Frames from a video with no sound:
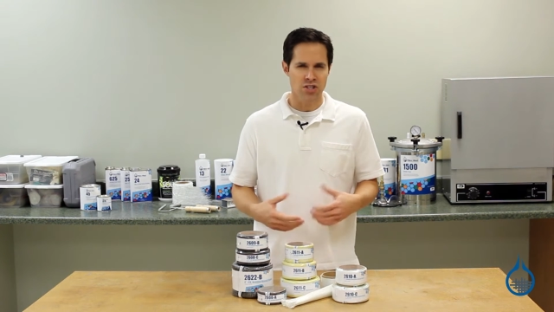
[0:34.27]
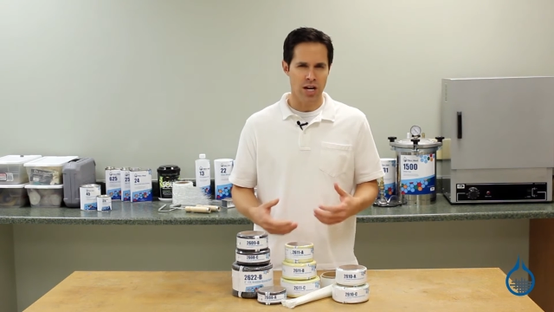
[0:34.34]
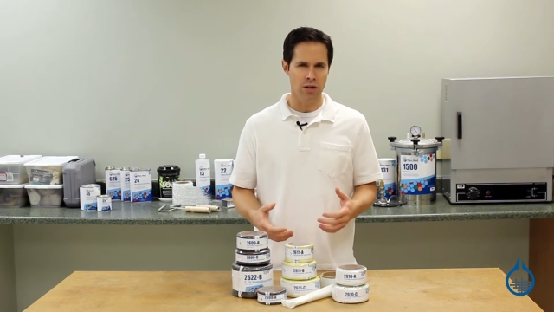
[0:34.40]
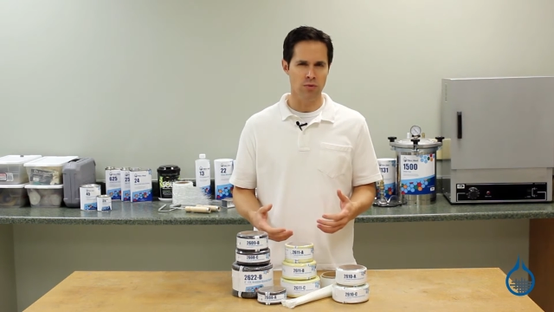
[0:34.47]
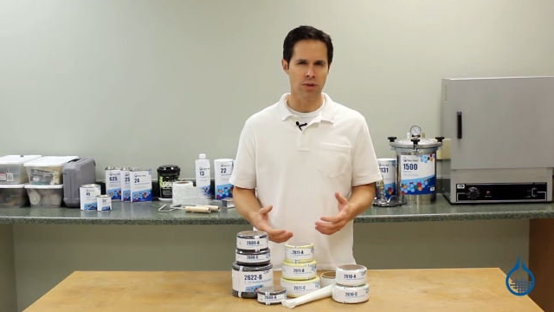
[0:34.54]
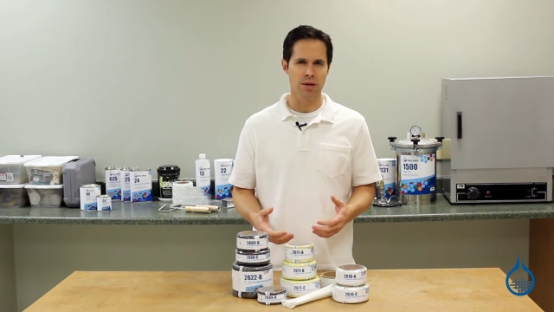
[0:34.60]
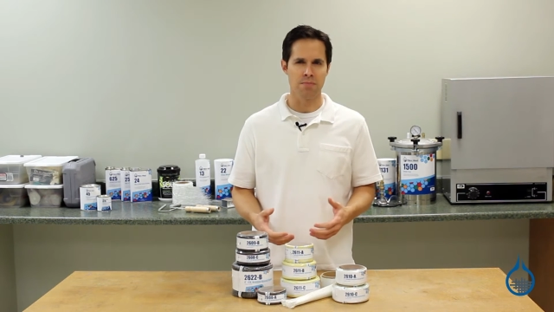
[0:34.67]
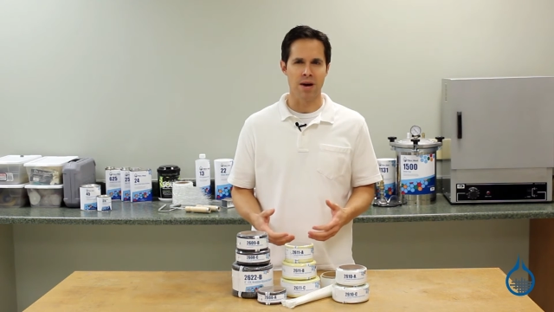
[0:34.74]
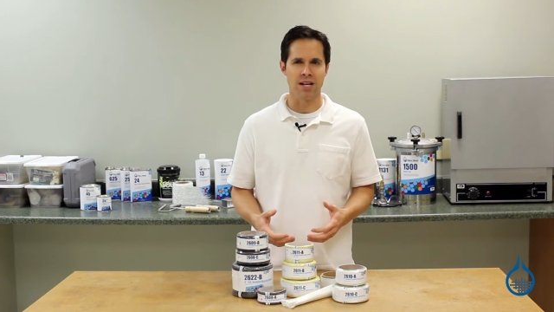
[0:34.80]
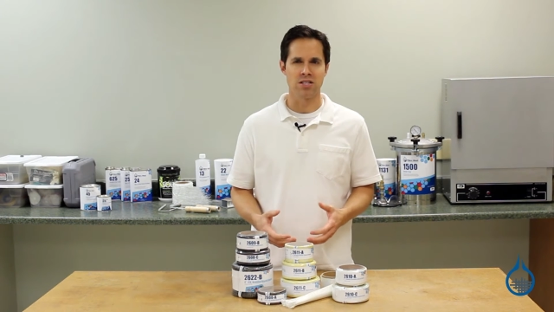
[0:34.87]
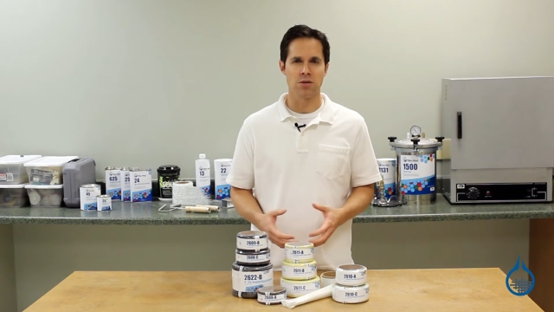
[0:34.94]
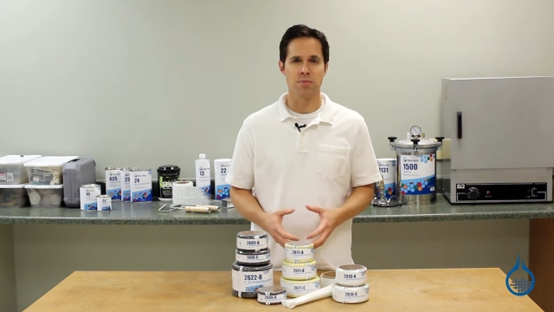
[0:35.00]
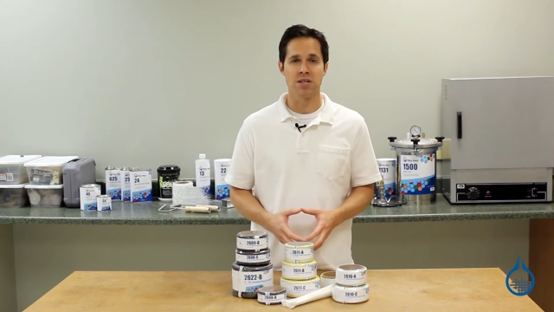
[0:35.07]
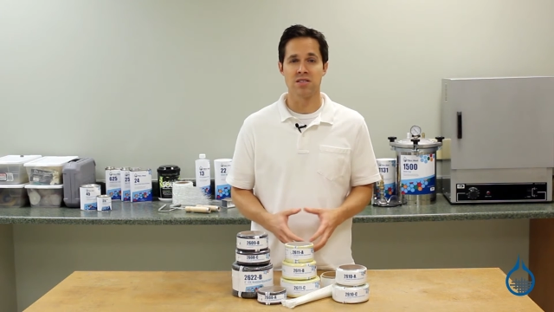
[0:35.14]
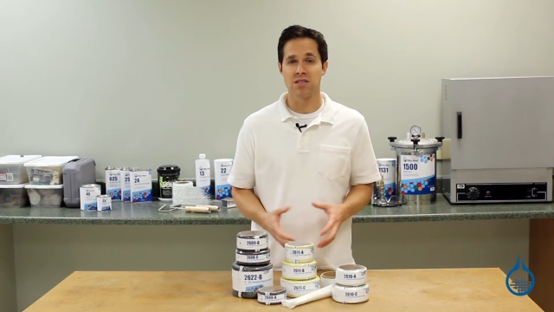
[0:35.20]
generally
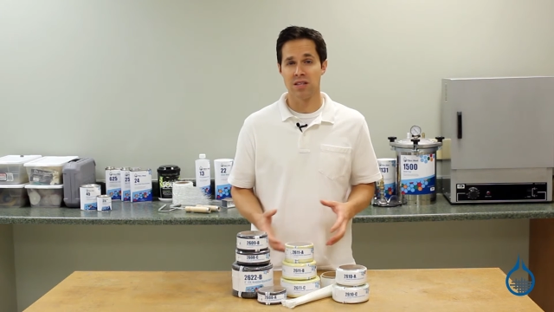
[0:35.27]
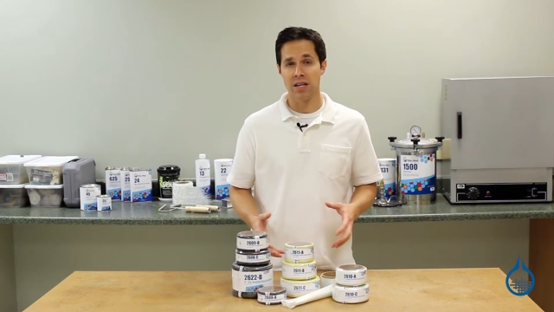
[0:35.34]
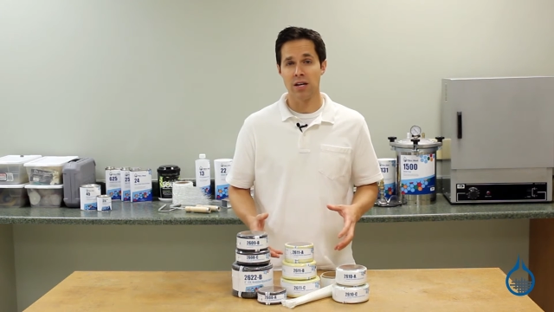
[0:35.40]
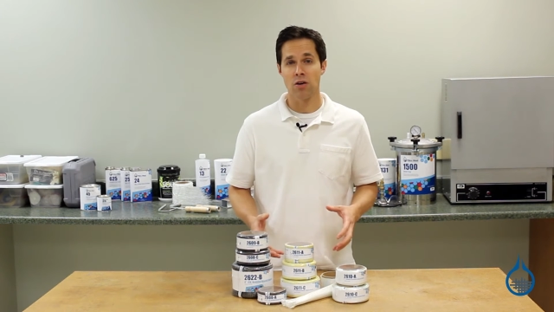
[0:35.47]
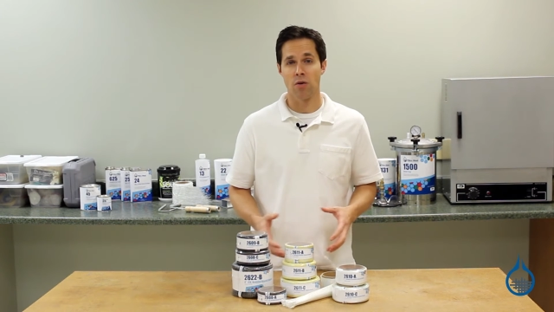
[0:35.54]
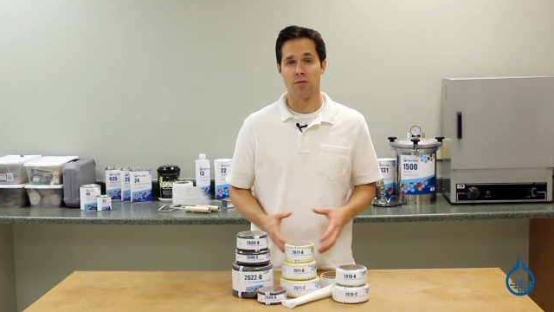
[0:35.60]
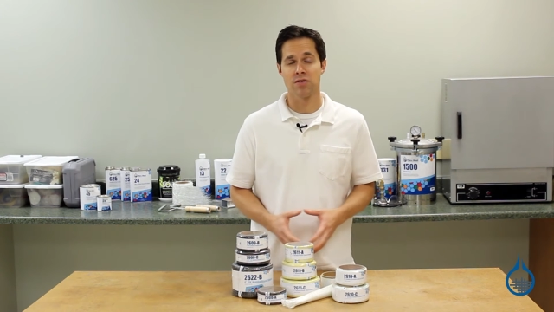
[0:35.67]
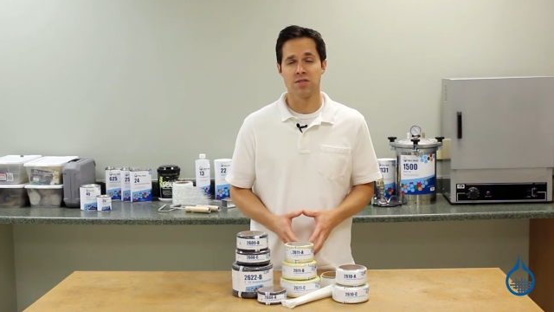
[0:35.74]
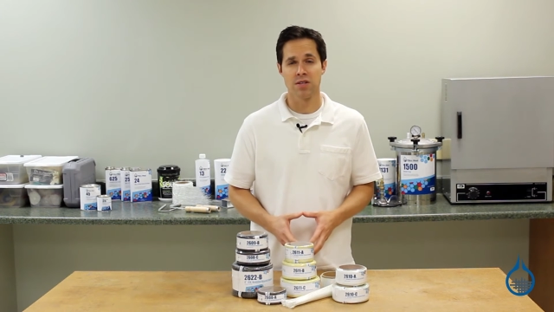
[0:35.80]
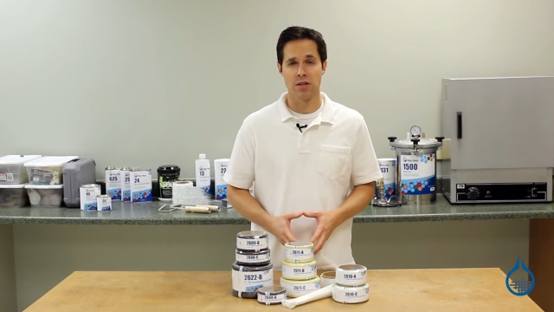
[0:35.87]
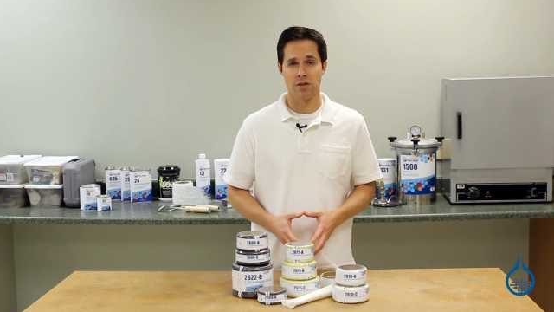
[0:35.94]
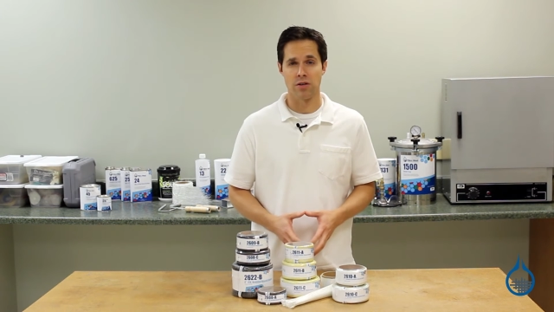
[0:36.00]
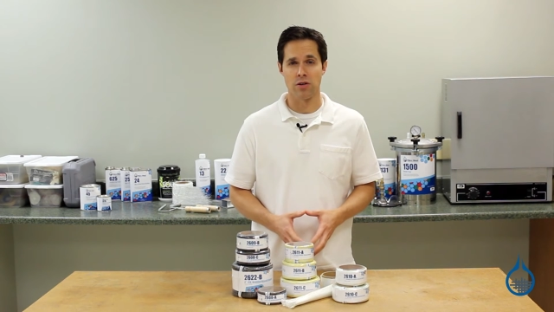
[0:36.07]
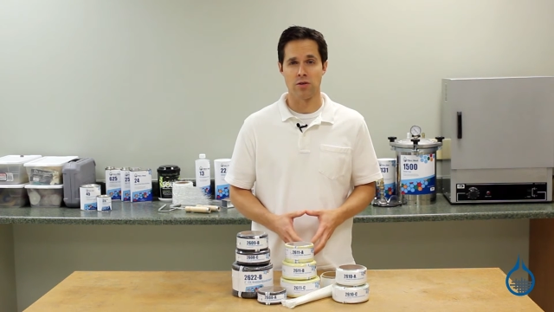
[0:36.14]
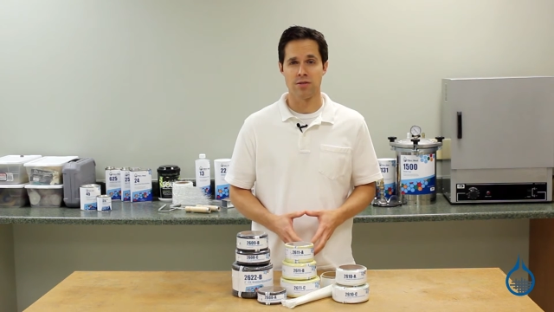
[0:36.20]
meant to be slid over
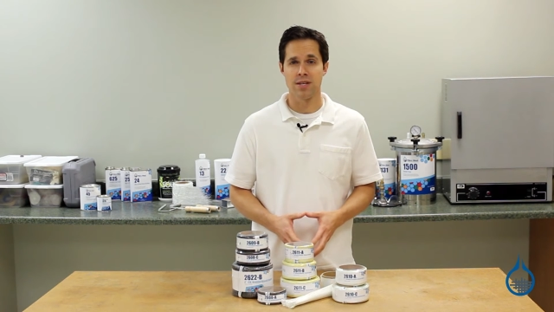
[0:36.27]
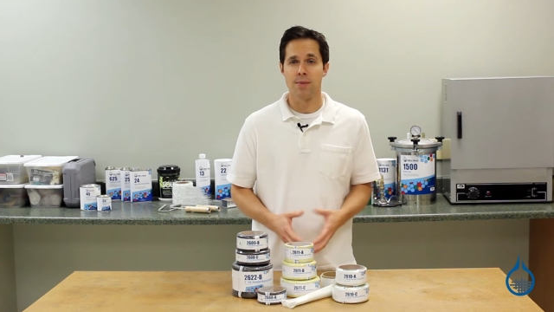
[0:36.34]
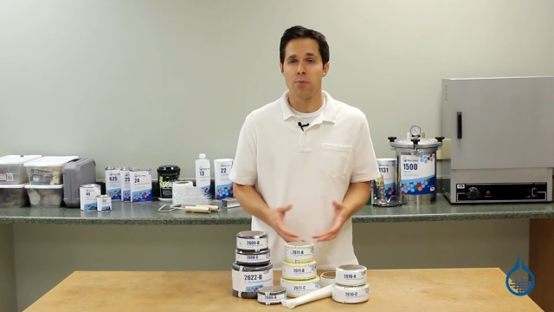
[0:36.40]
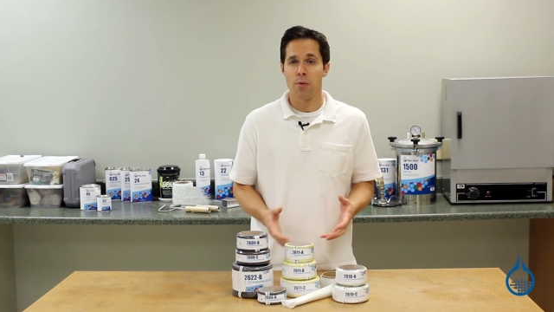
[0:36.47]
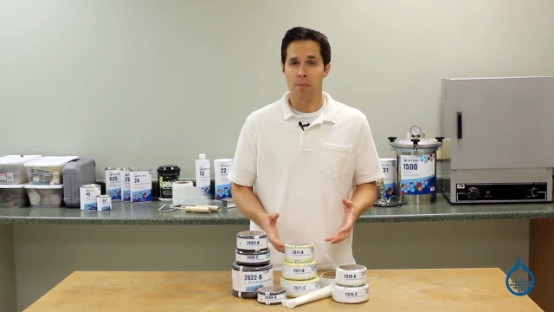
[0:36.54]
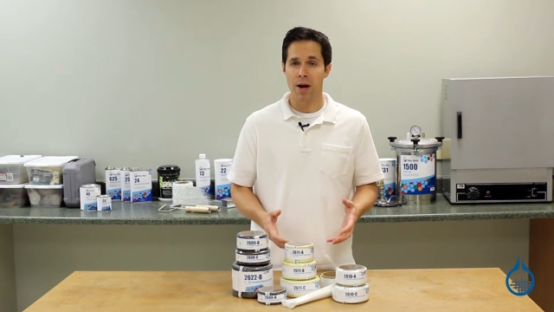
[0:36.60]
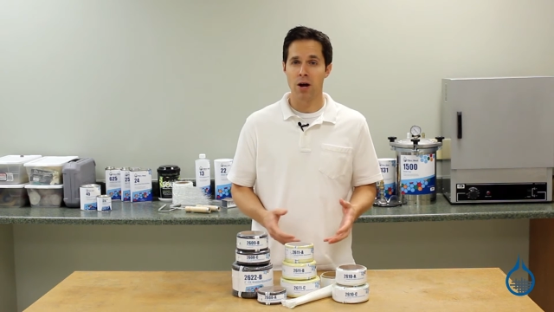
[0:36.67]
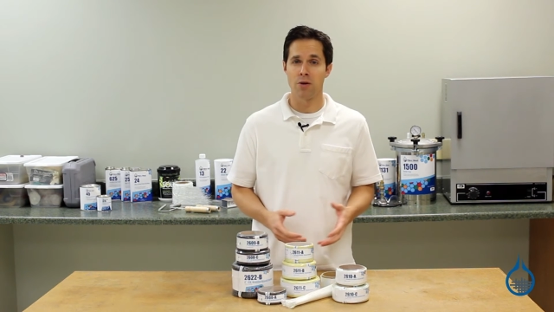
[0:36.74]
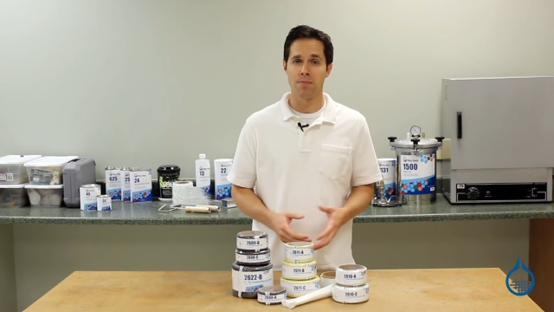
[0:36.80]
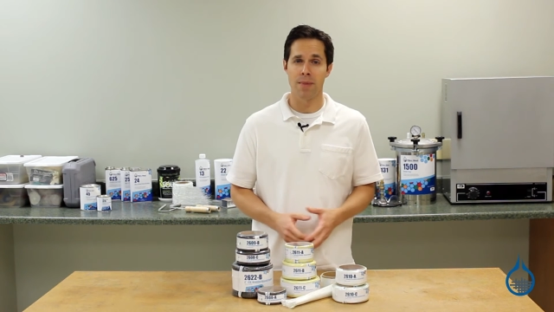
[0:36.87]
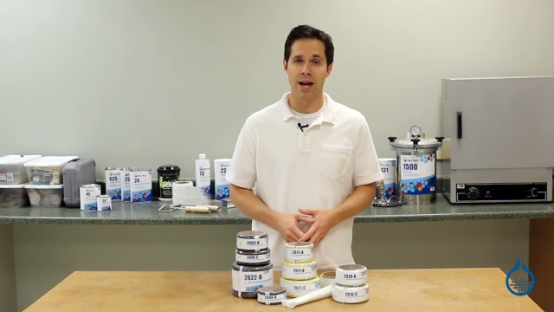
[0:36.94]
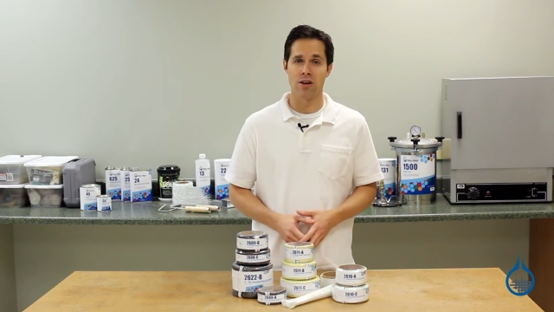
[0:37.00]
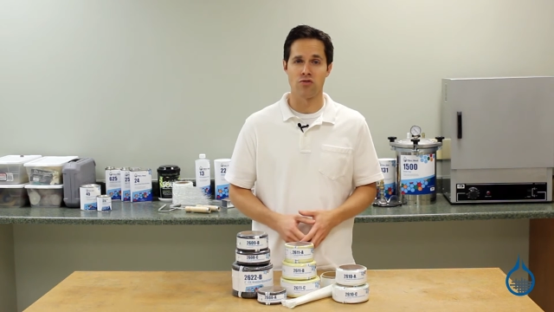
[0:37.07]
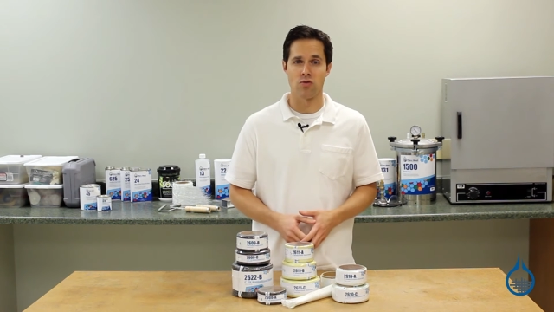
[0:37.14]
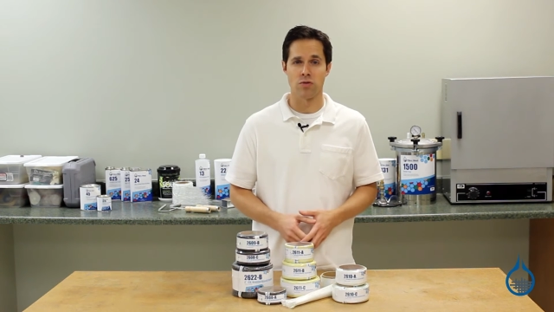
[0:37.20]
cylinders and prepared
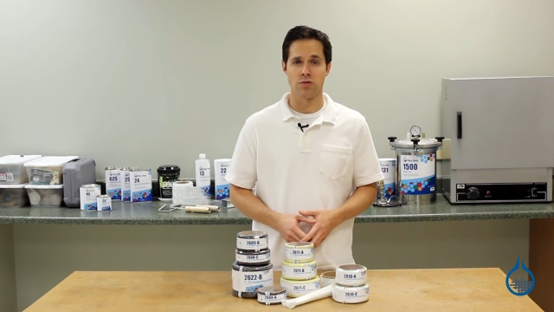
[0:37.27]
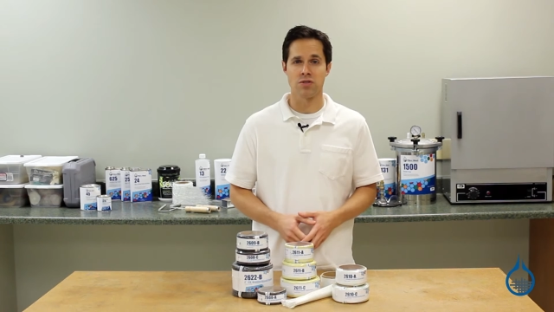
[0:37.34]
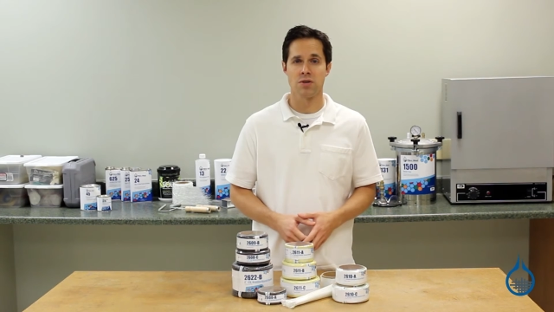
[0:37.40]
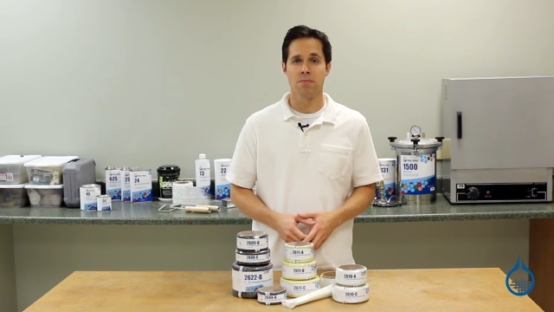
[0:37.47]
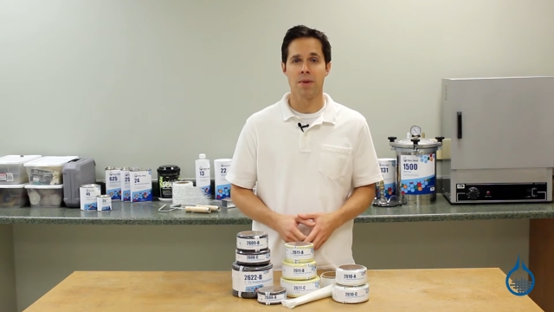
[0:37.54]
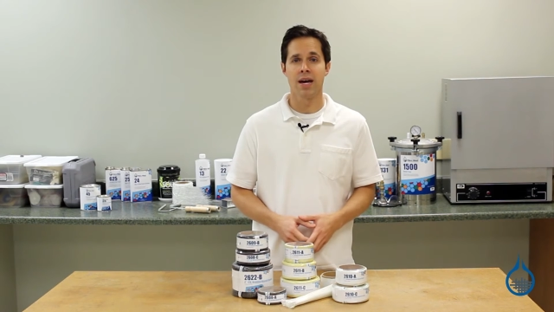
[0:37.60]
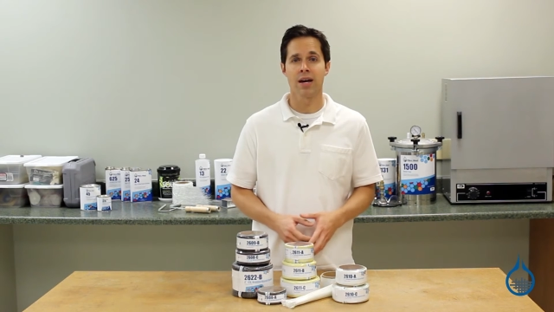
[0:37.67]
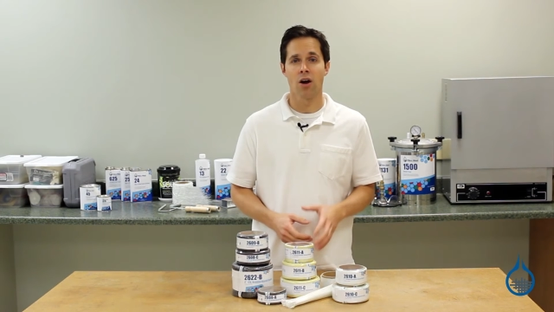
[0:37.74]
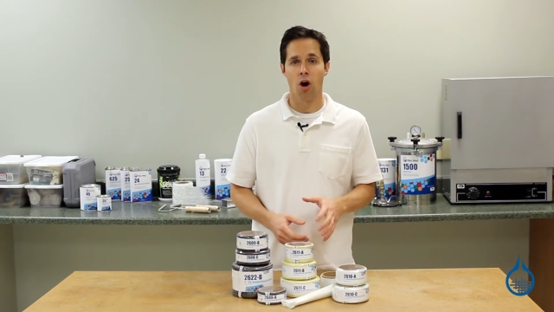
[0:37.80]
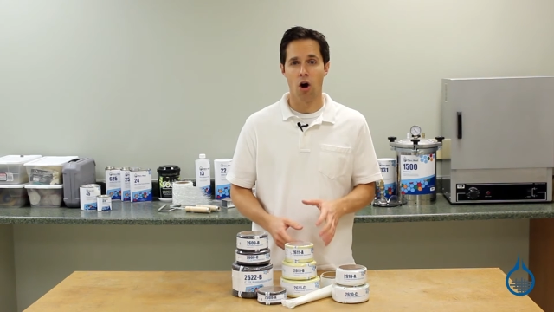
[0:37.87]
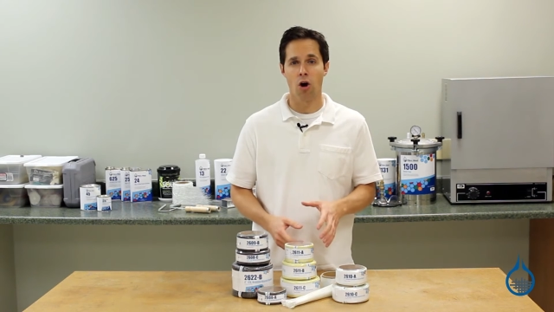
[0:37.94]
mandrels to make